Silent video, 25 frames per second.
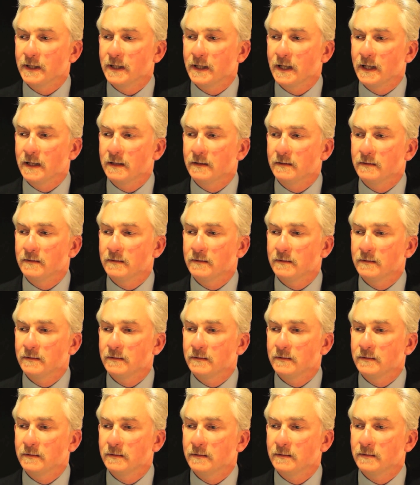again,
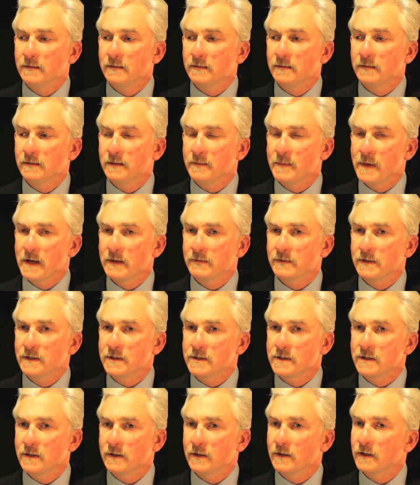the
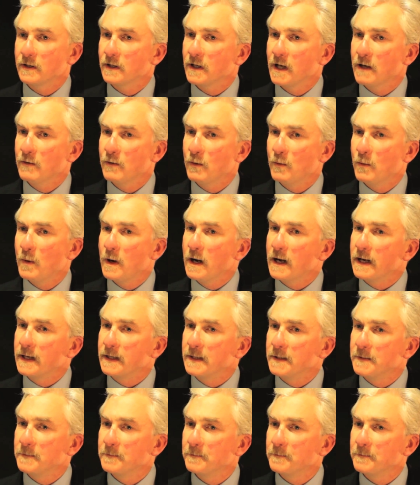mountain's not going to go away.